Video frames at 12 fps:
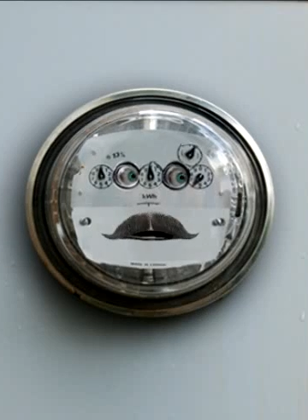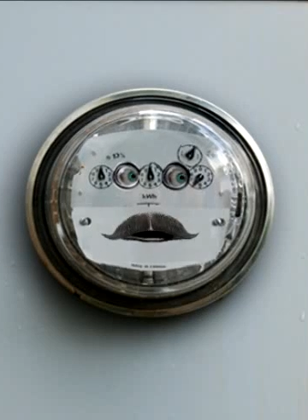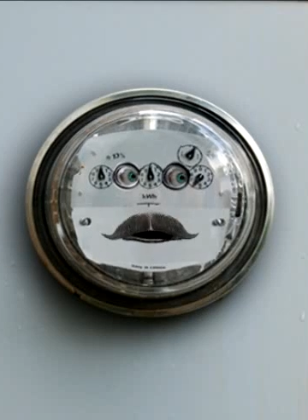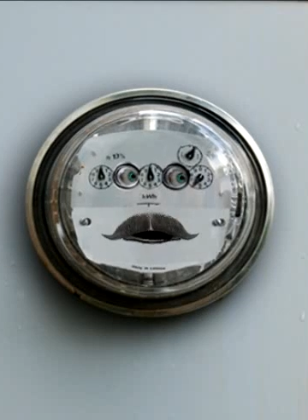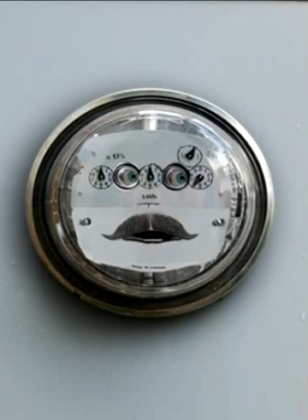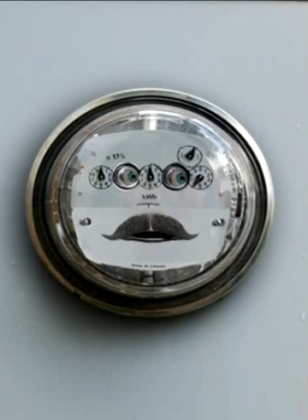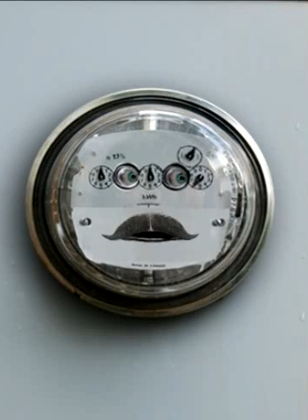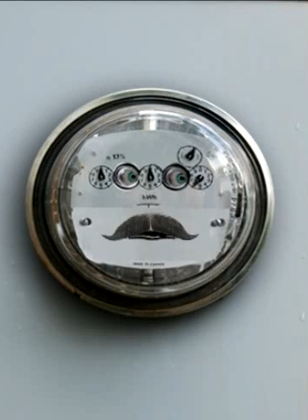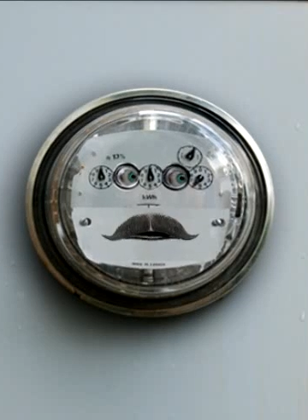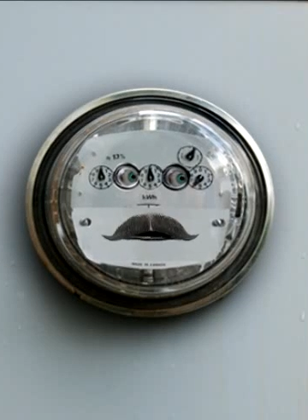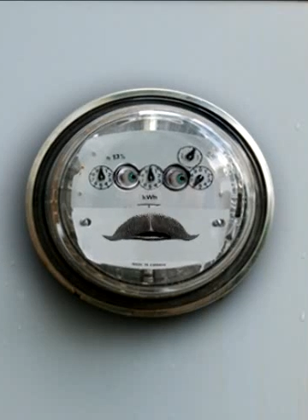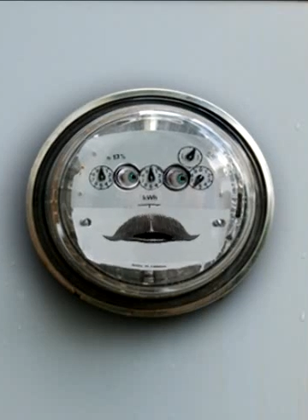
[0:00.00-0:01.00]
so
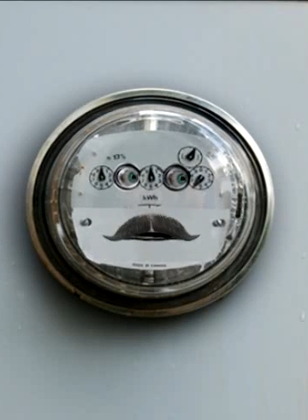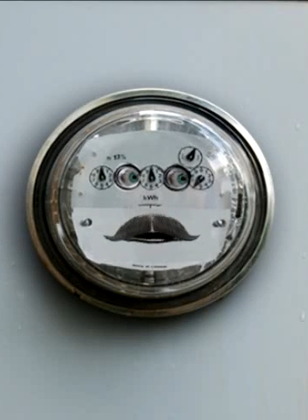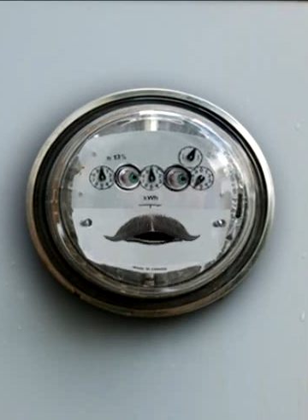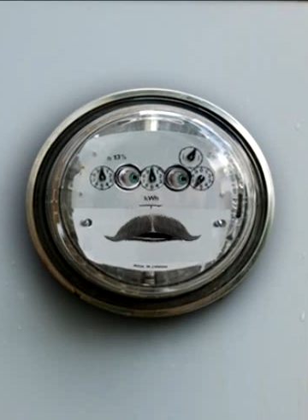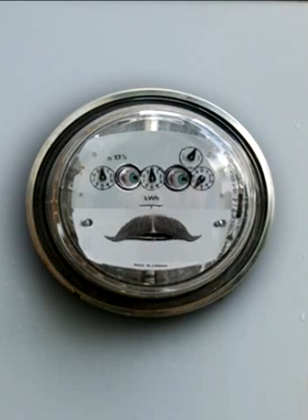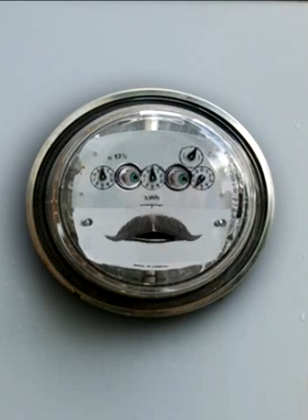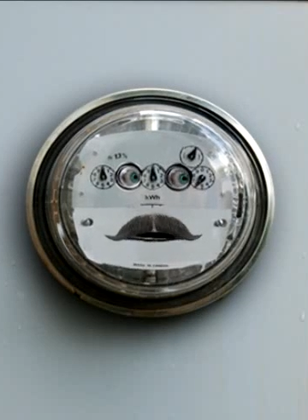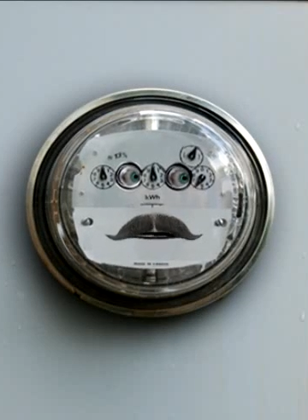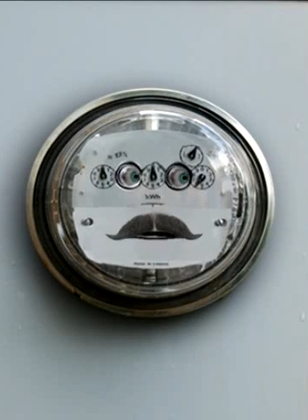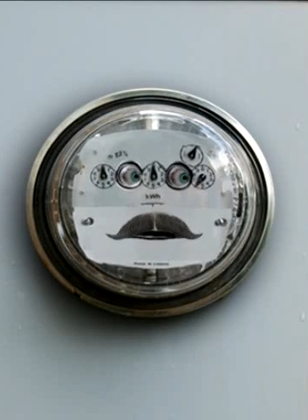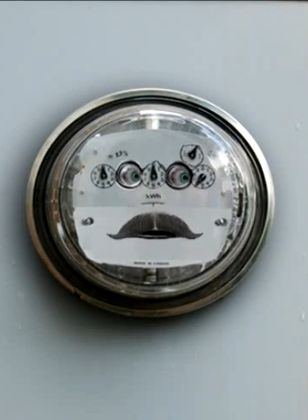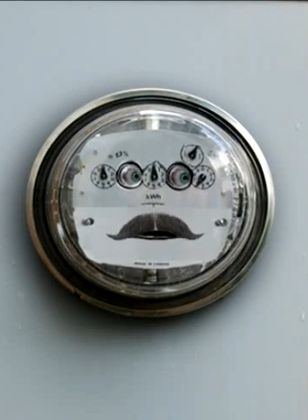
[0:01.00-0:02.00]
you can tell
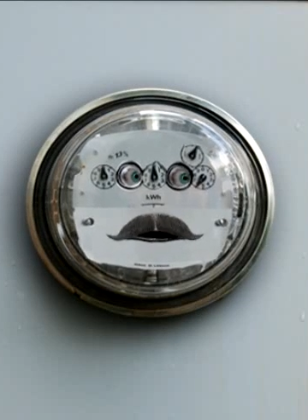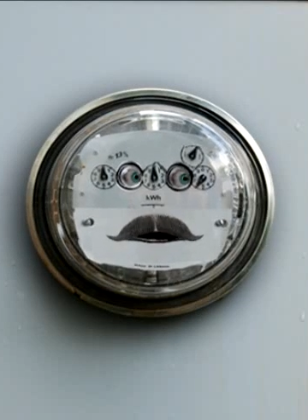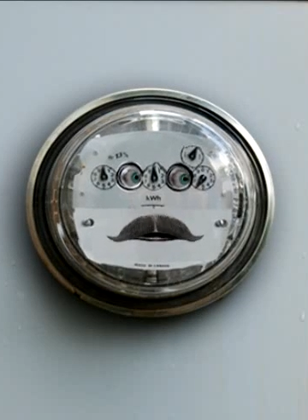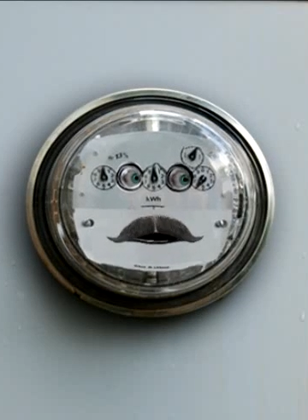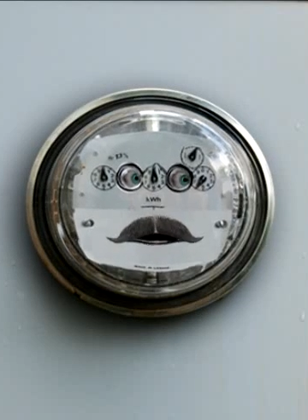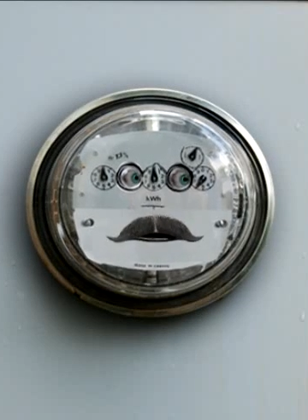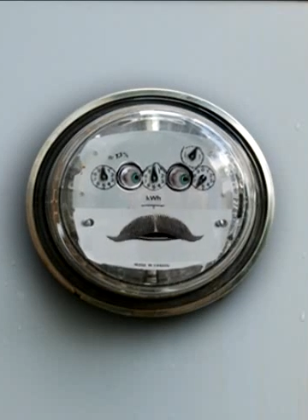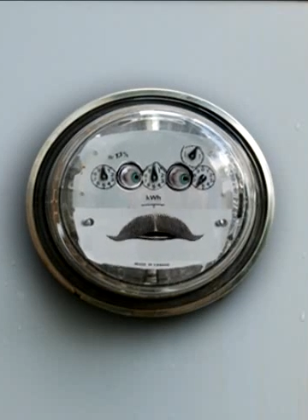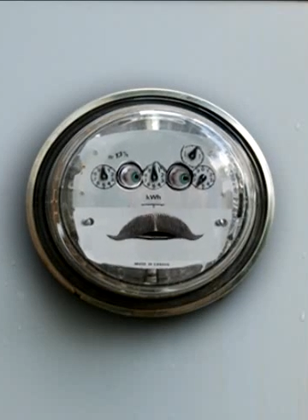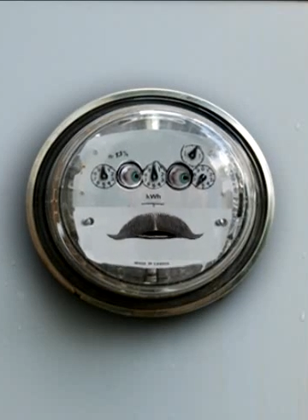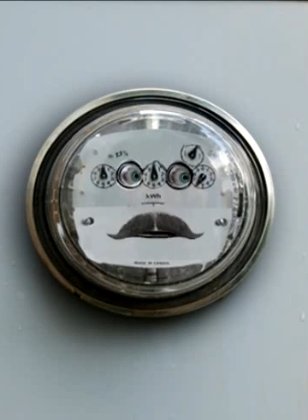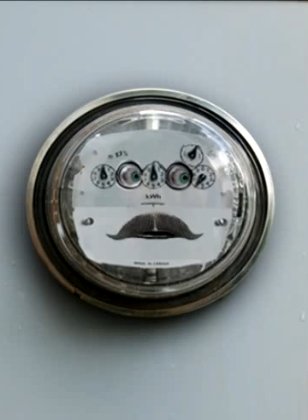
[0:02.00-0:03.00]
time. Big deal.